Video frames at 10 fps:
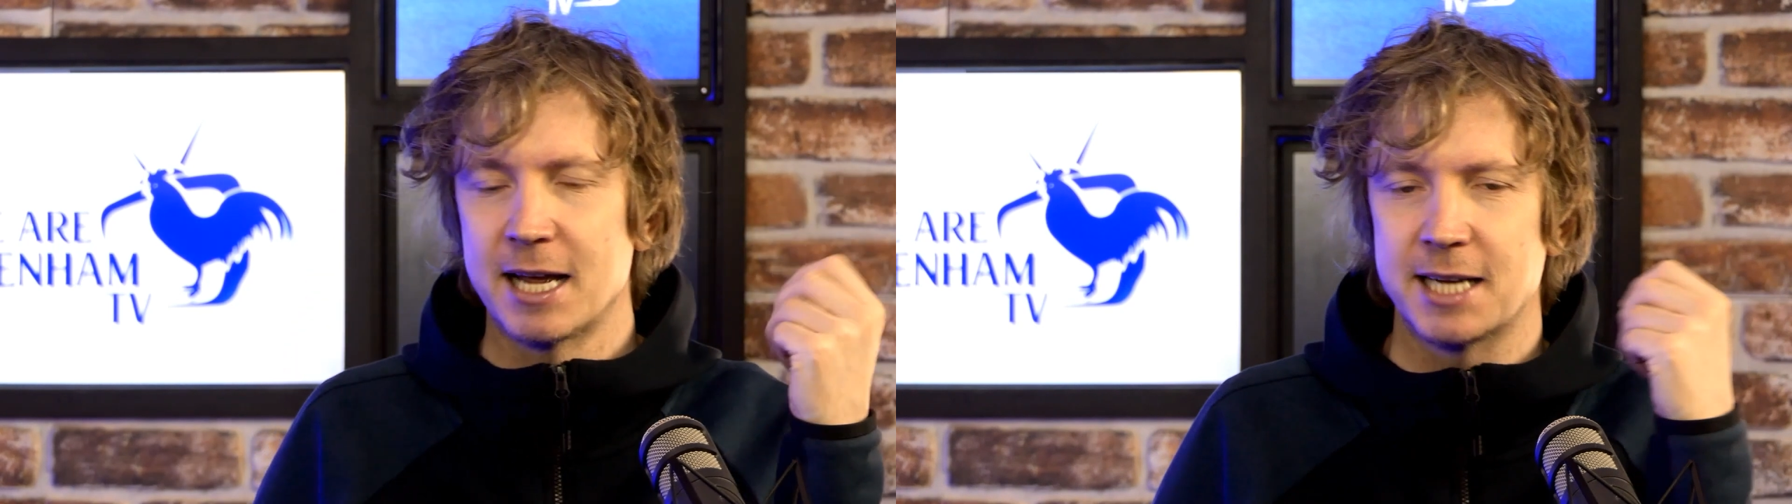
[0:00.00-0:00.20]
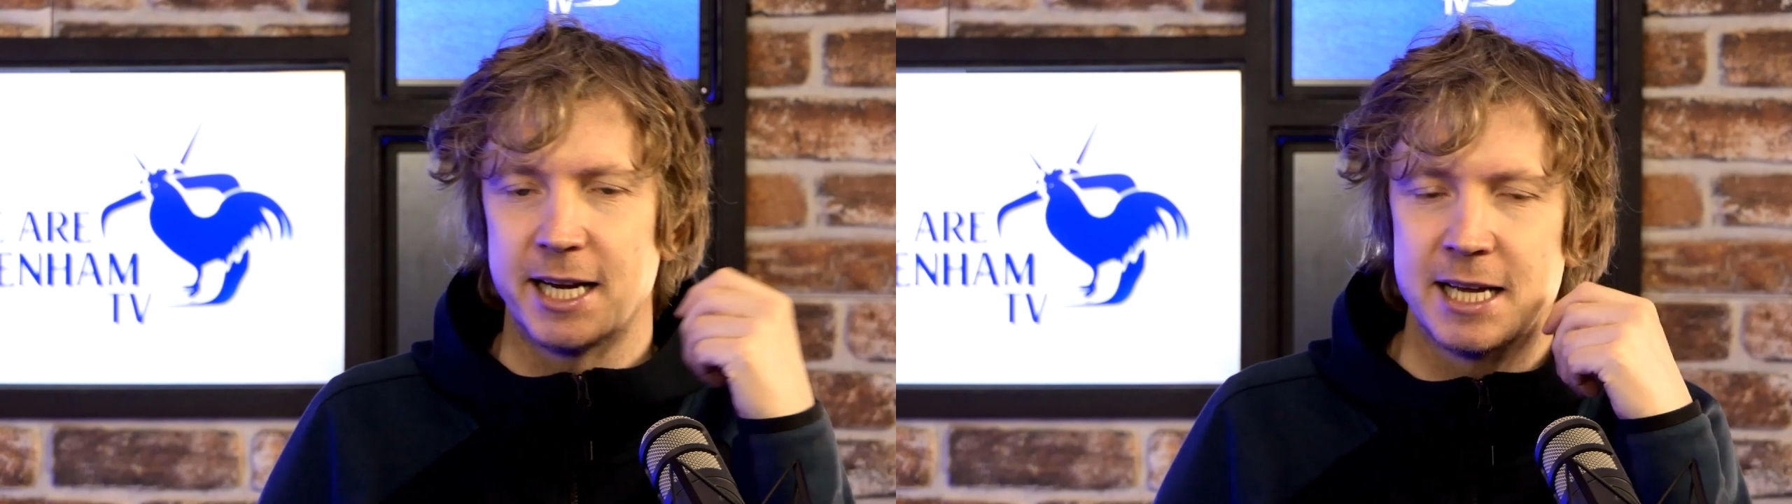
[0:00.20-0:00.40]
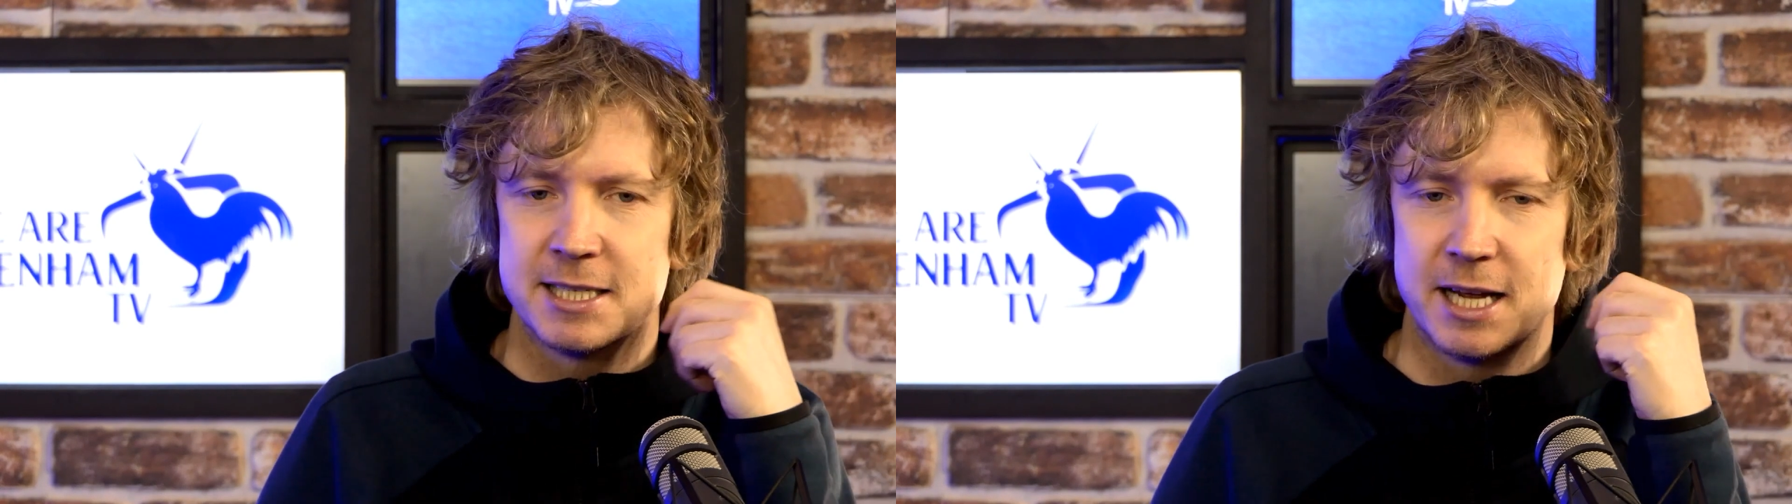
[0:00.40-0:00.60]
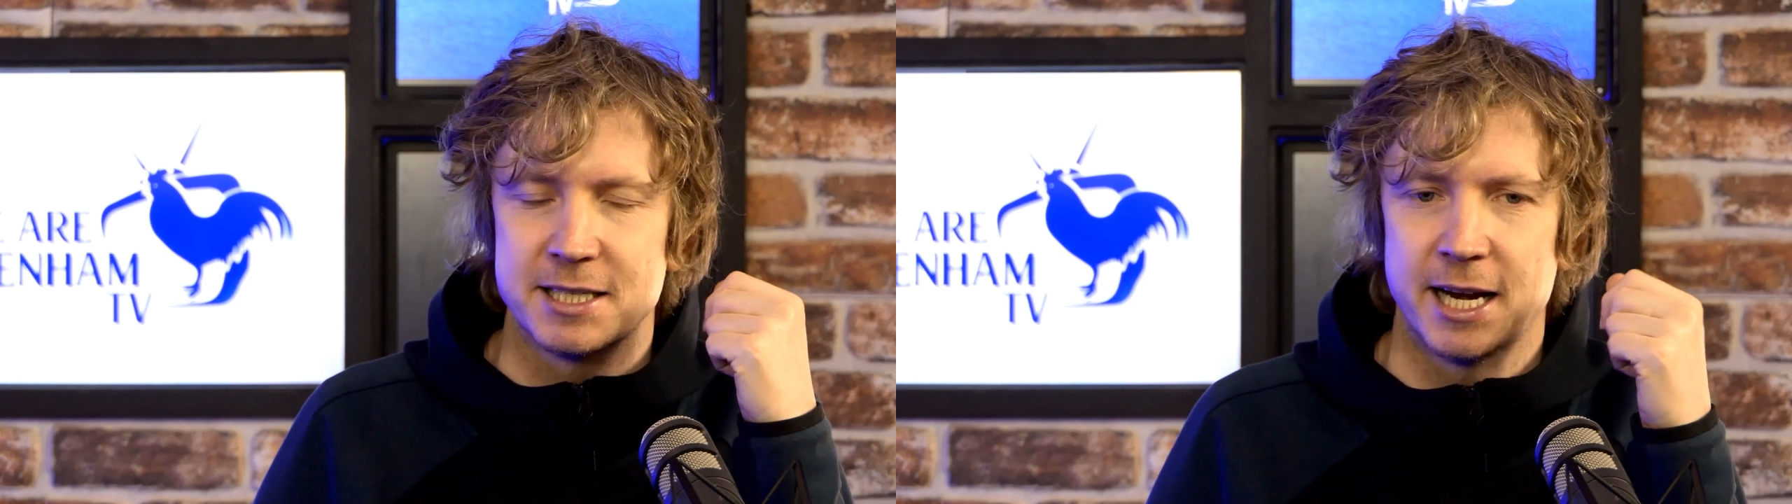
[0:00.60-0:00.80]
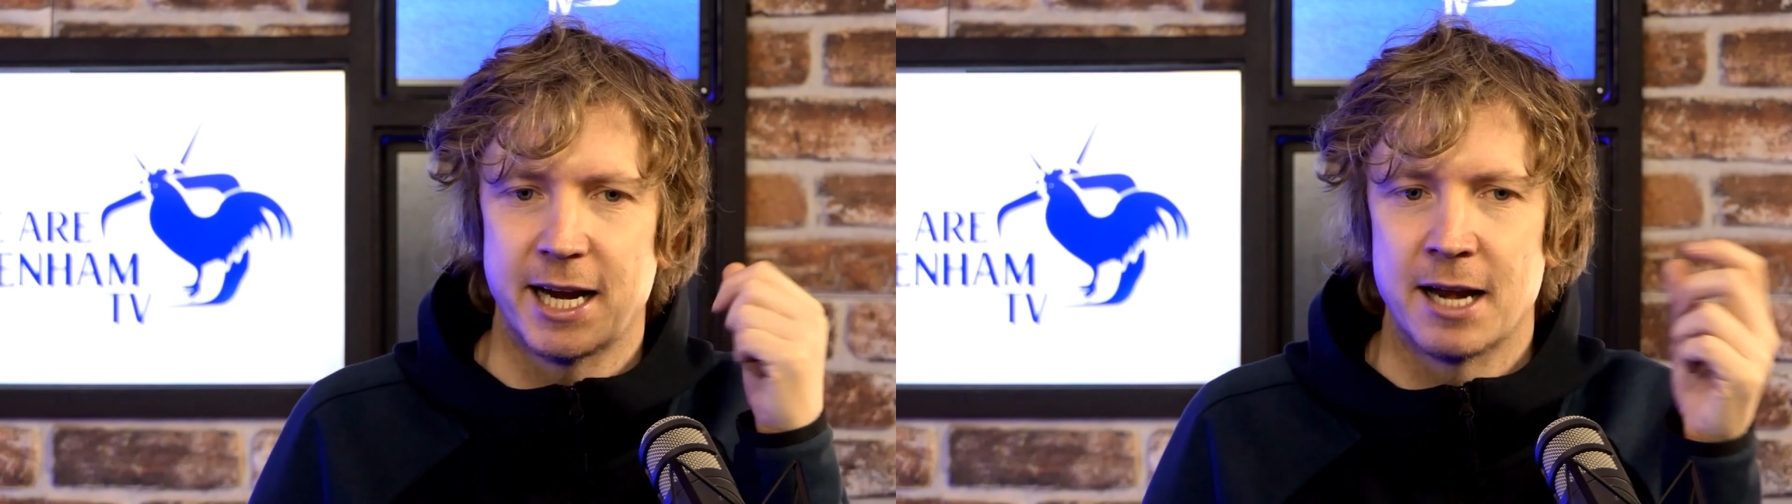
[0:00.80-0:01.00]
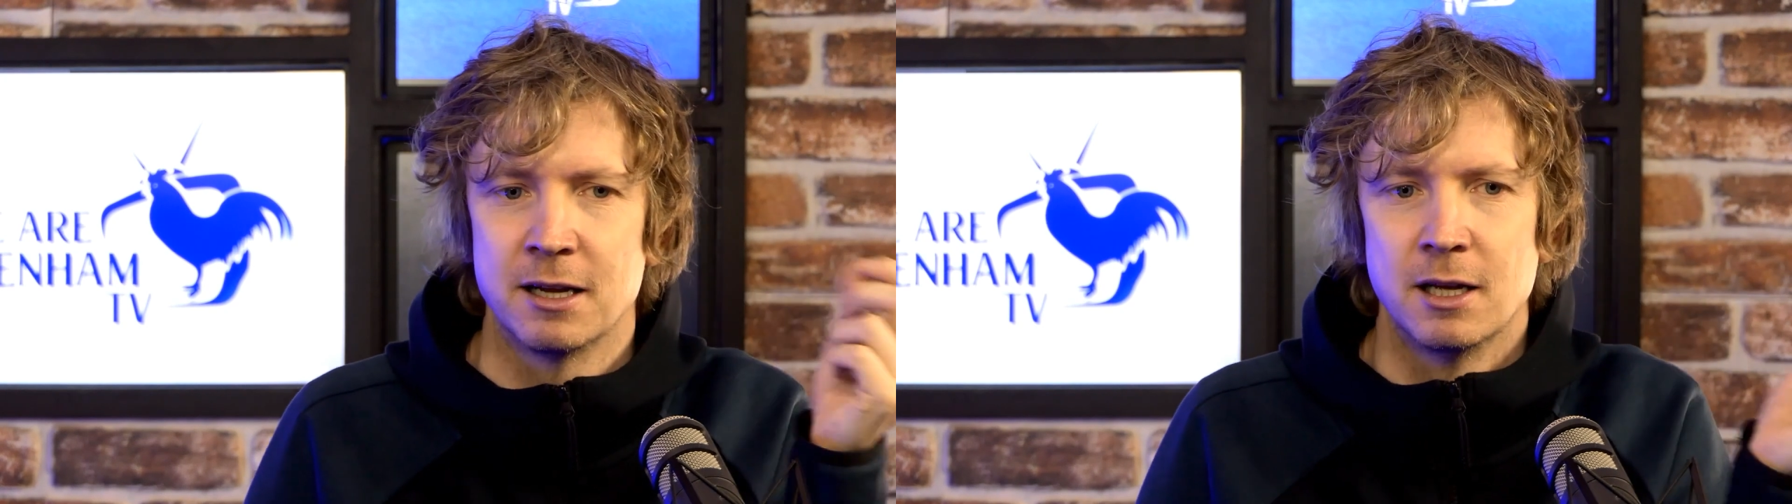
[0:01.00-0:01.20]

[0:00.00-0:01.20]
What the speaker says: I said it yesterday, I'll say it again.